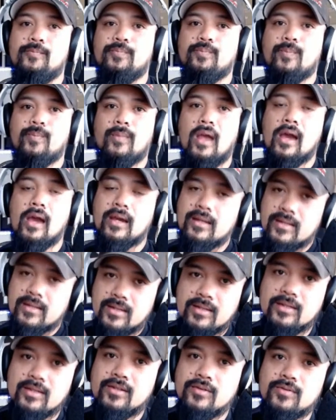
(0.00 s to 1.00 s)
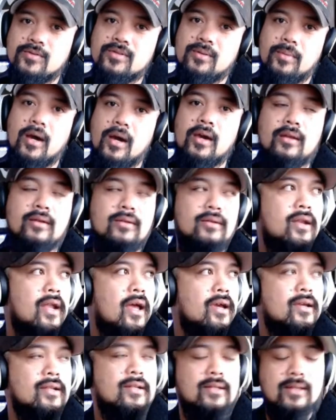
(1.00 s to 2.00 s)
I can teach you Sabayan, and
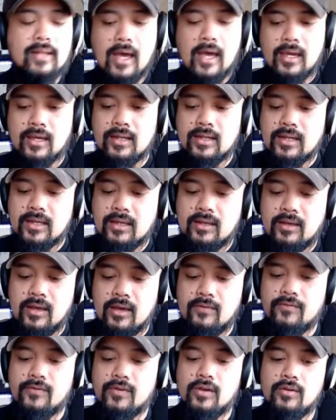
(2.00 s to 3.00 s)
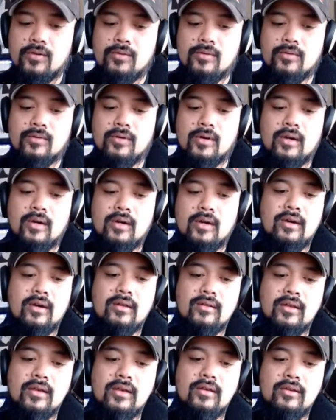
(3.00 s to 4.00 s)
I can give you
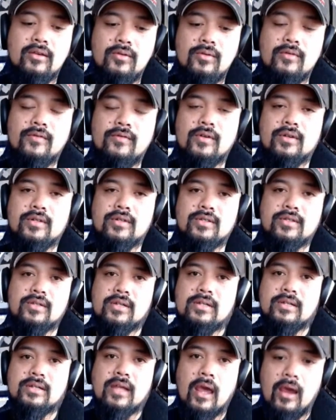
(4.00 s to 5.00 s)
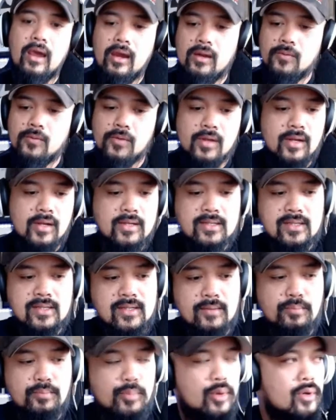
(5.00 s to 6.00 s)
the universe contained within a
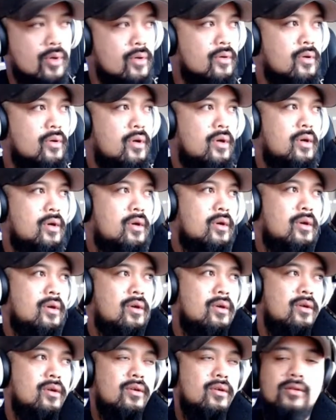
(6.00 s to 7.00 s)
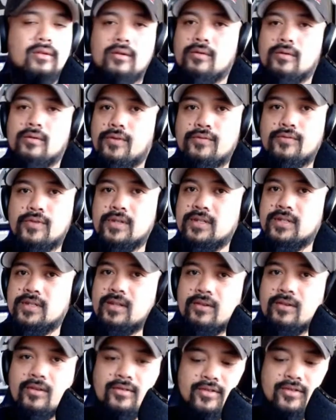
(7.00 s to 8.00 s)
simple, three
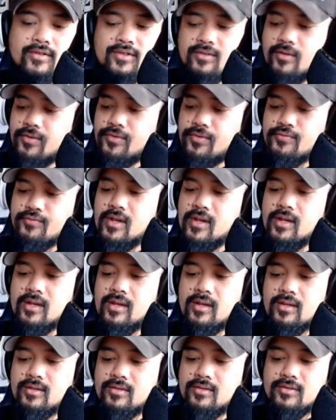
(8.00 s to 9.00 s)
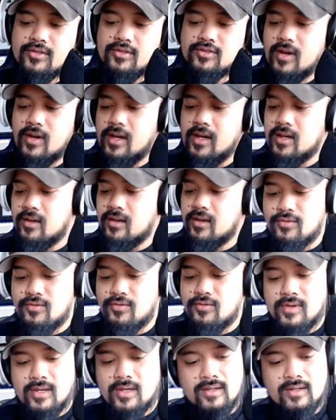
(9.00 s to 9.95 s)
strike, three